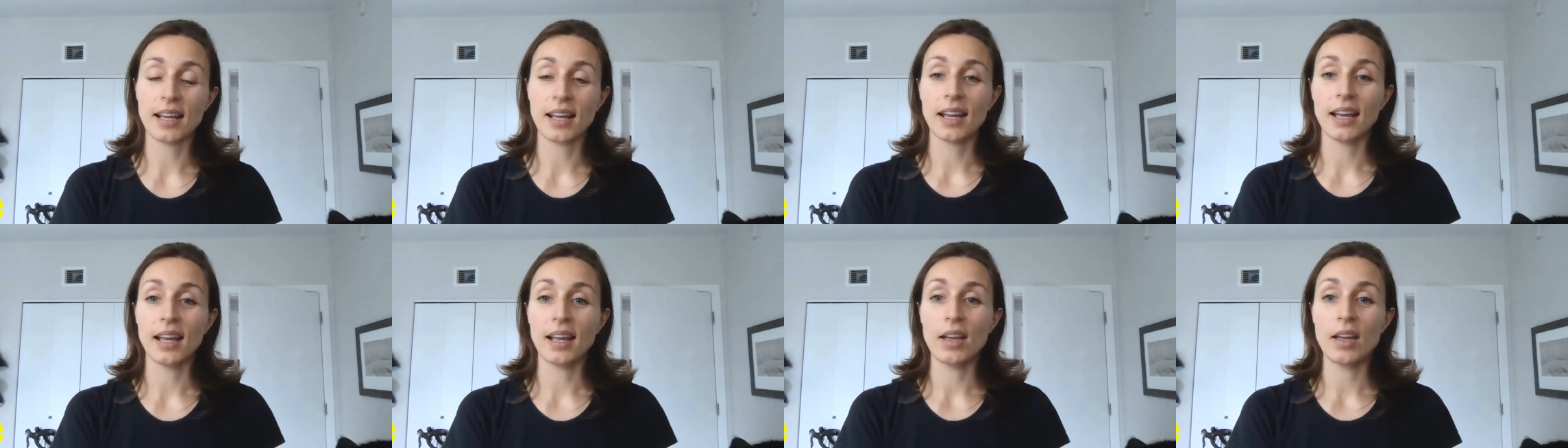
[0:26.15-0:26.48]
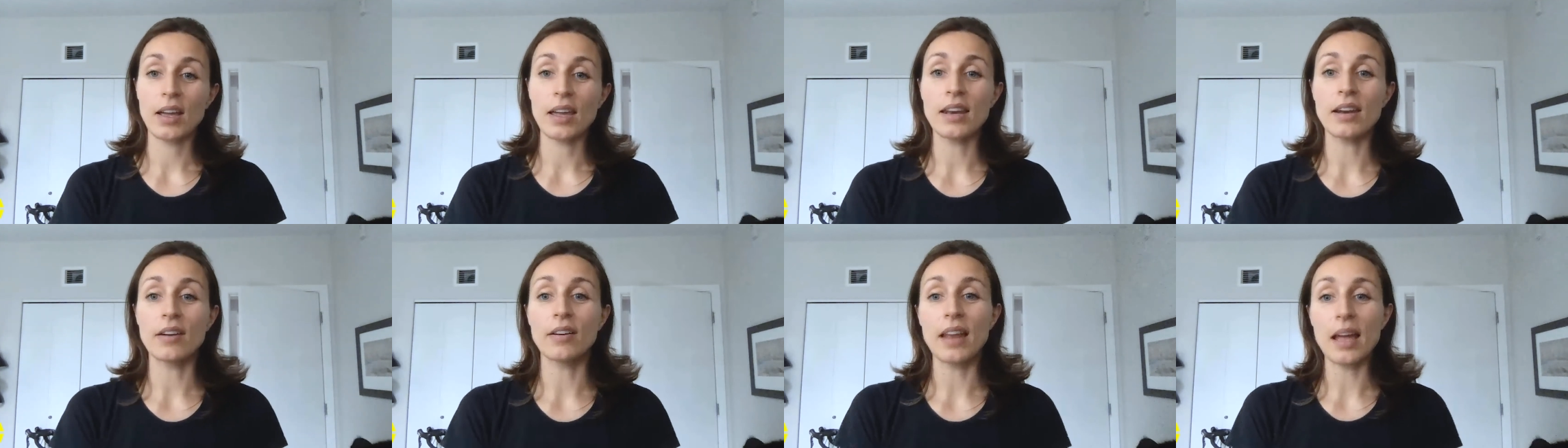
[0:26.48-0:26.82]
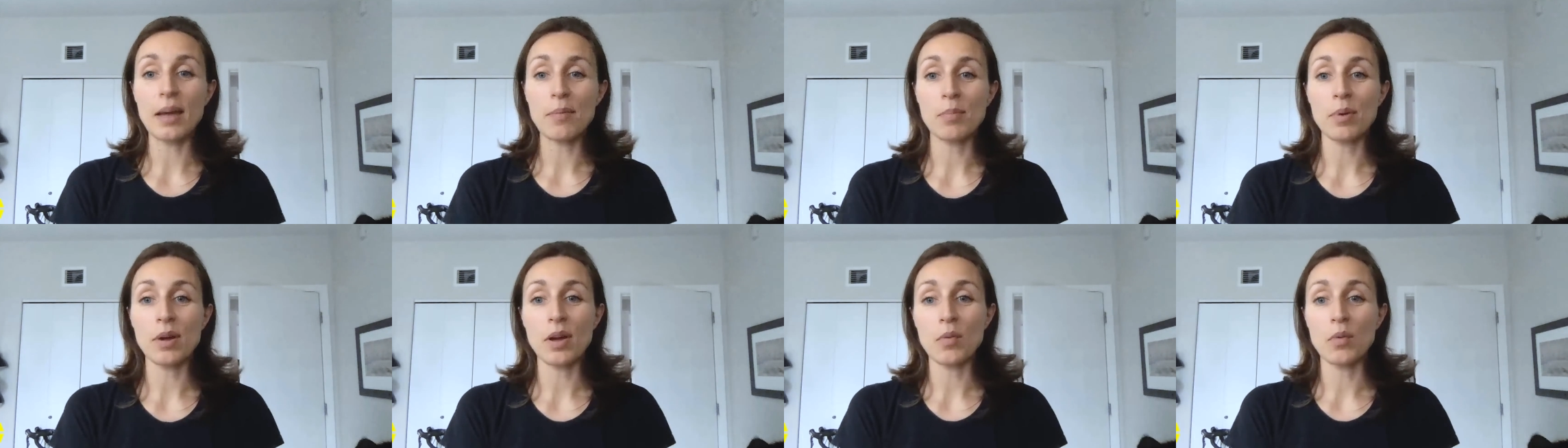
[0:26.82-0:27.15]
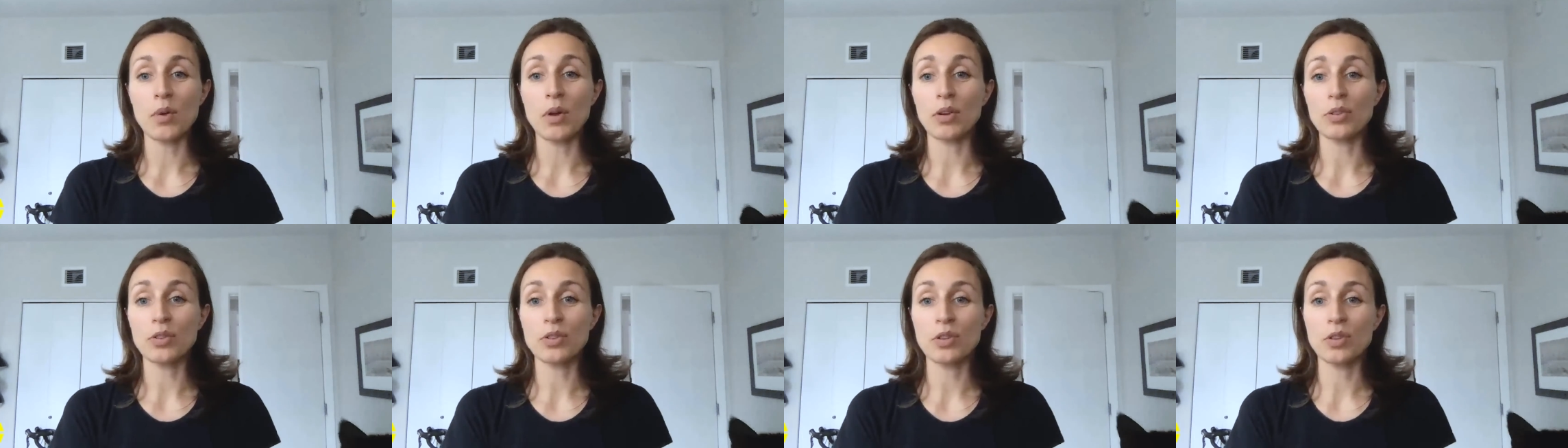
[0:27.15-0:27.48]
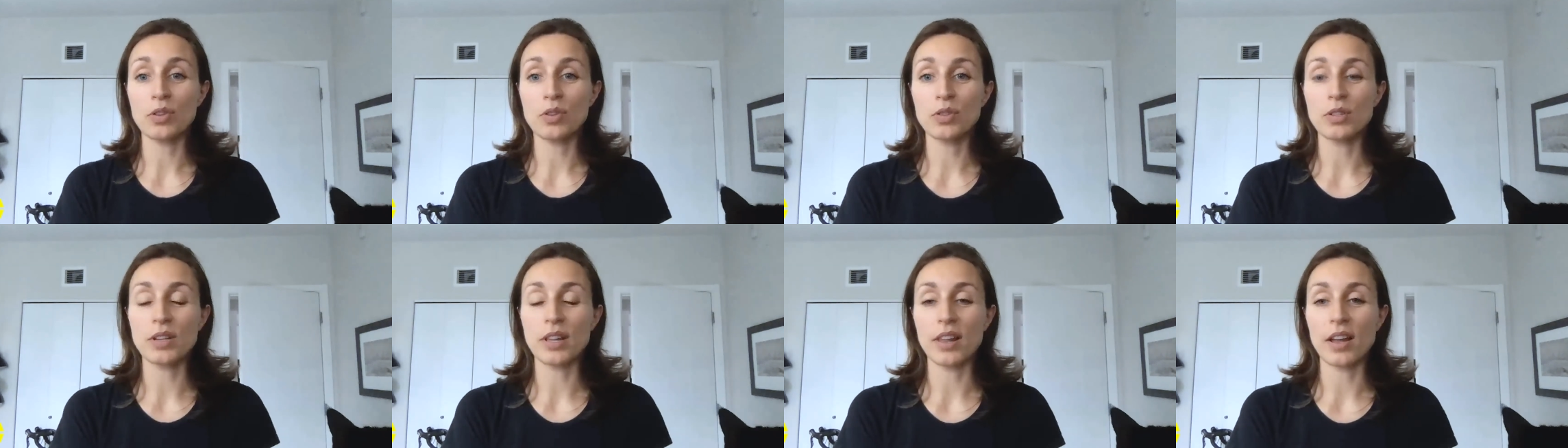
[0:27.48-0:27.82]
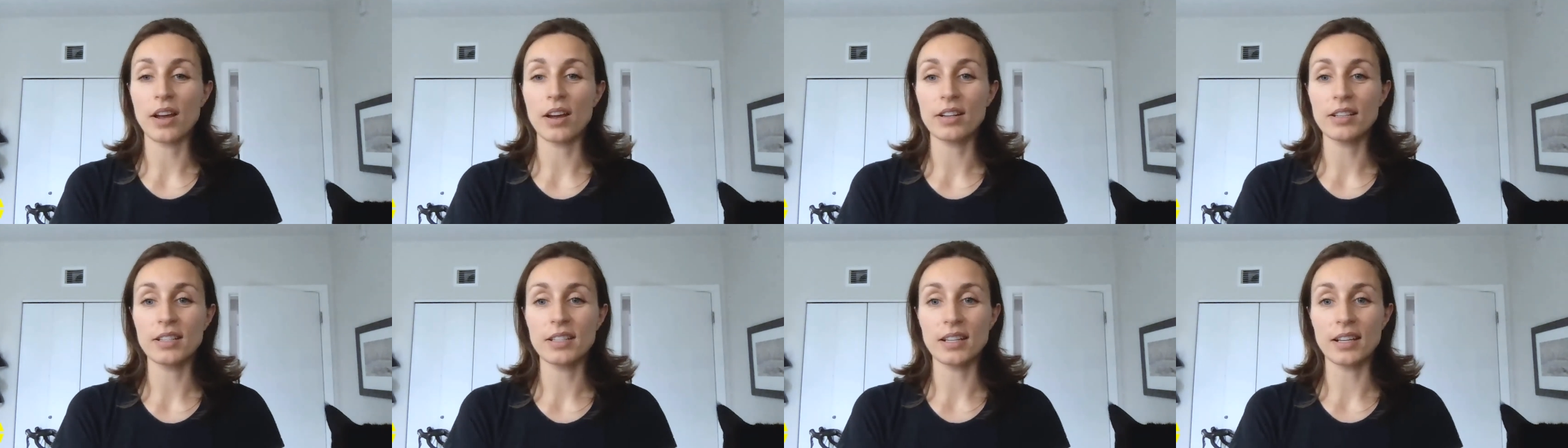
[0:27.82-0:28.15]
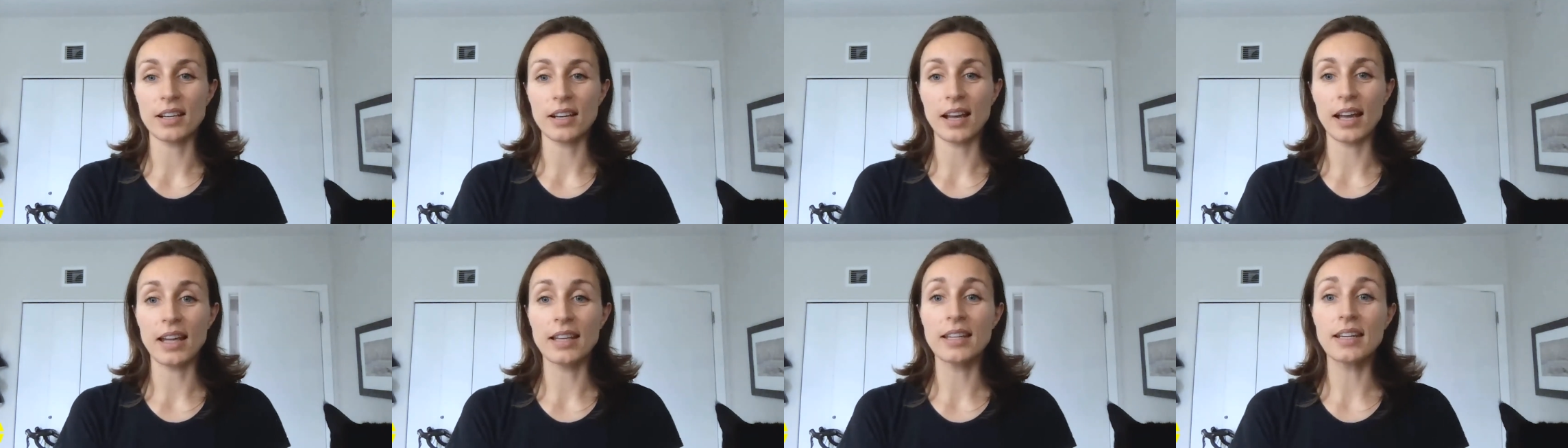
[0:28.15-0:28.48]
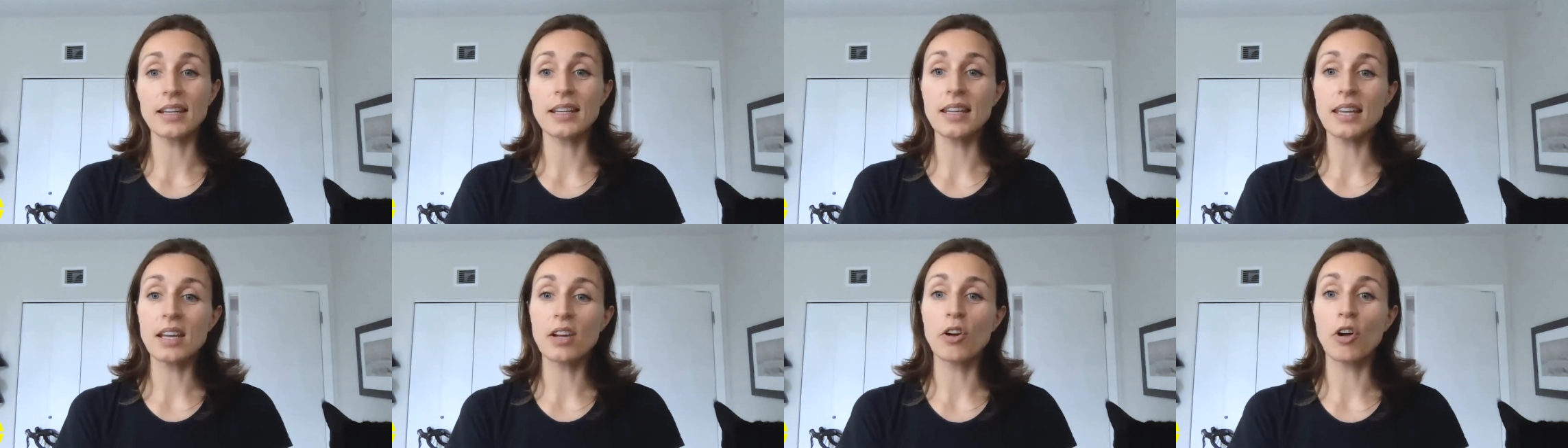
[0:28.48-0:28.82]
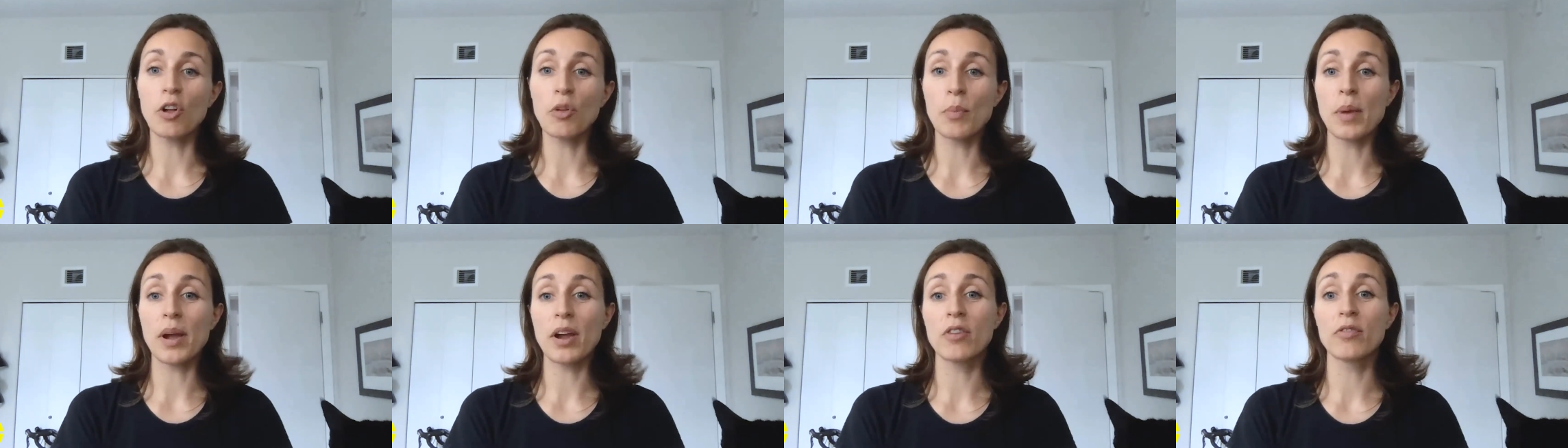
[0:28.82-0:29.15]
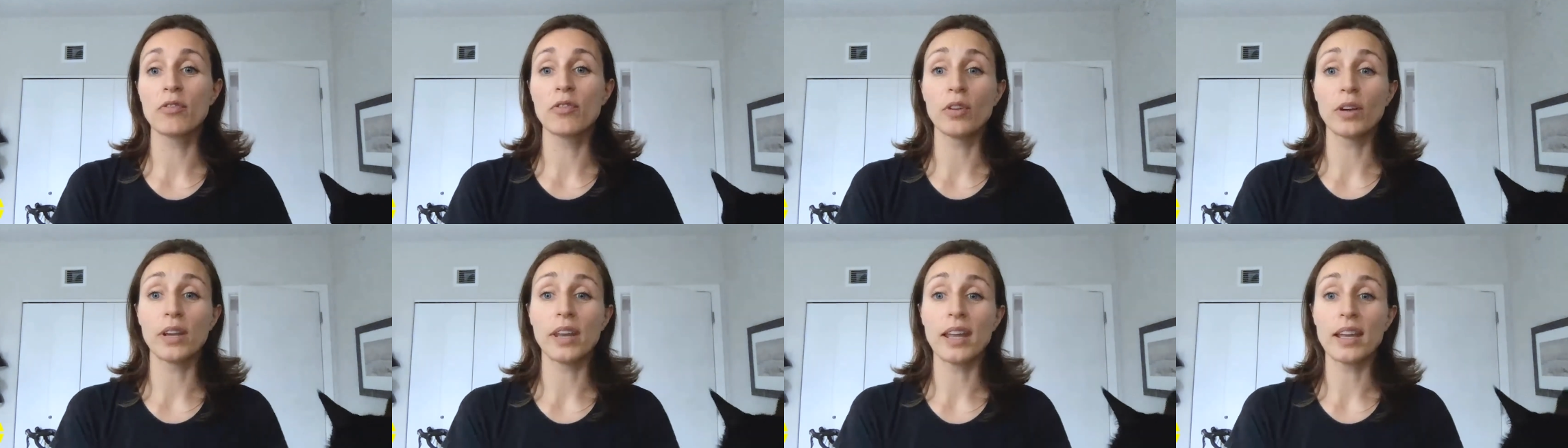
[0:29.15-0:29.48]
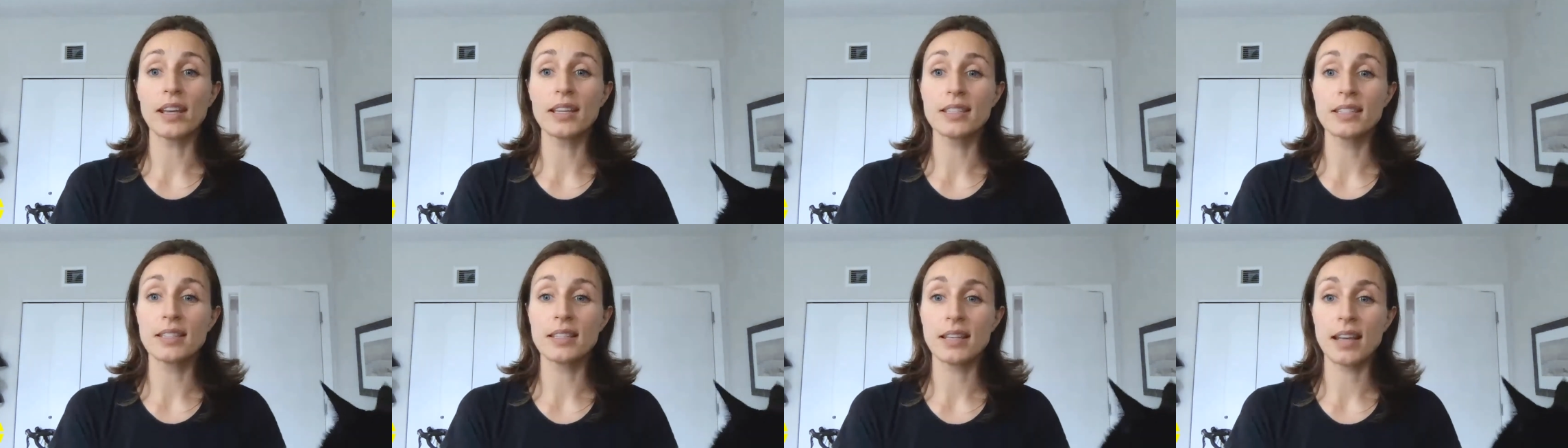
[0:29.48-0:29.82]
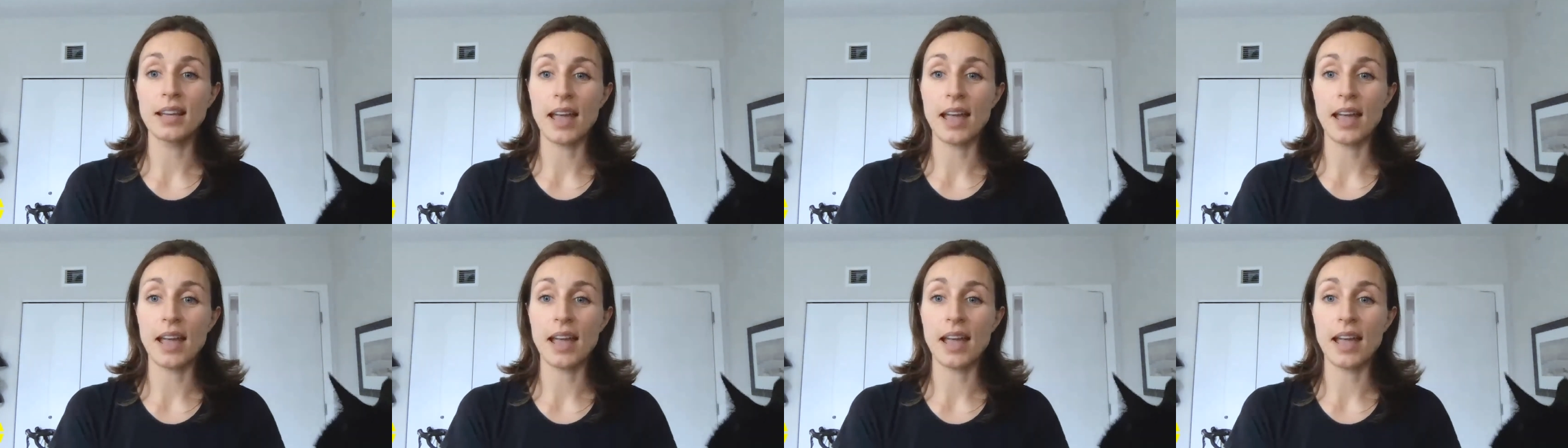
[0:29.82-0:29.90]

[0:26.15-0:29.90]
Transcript: In our lab, we also use a lot a technique called microfluidics.